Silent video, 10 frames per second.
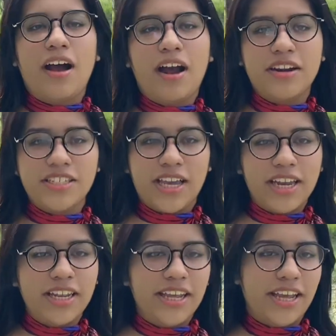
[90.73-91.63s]
are
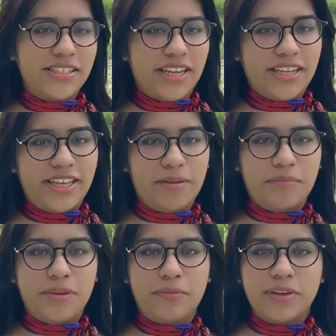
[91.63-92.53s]
tidy and they can
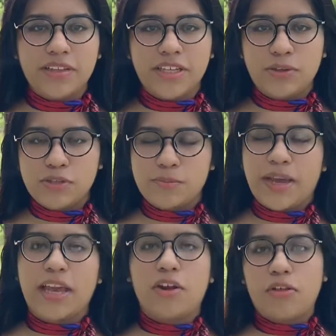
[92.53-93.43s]
be really used
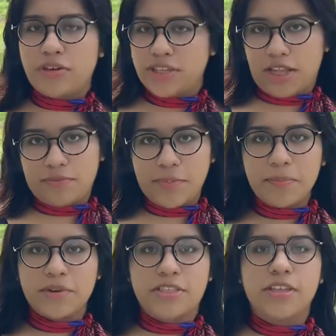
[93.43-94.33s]
by another staff
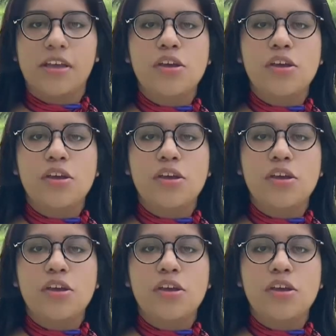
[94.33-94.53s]
members.